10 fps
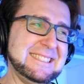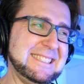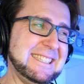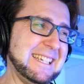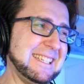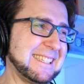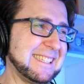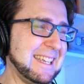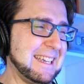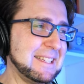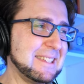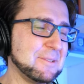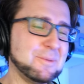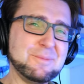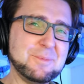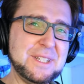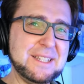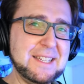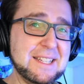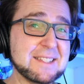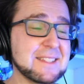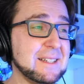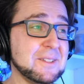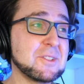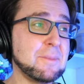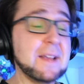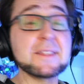Yikes, yeah. So we need still some